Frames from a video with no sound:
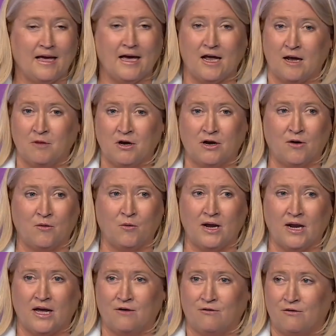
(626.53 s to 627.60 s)
And I'm not going to
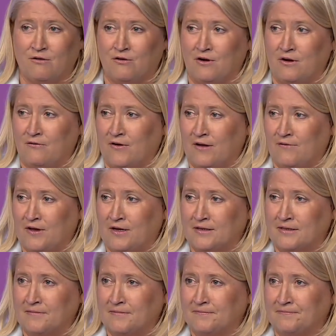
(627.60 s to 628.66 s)
wait 135 years.